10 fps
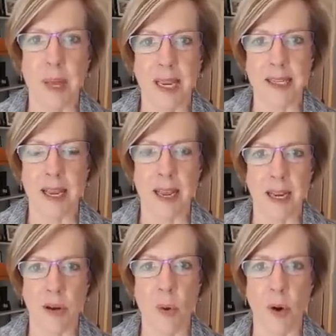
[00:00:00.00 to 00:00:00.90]

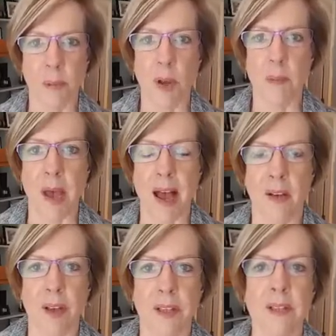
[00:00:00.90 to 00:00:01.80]
maintain hormone
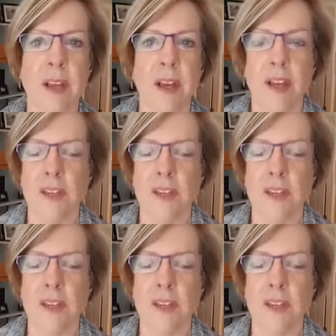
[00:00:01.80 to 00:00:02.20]
balance.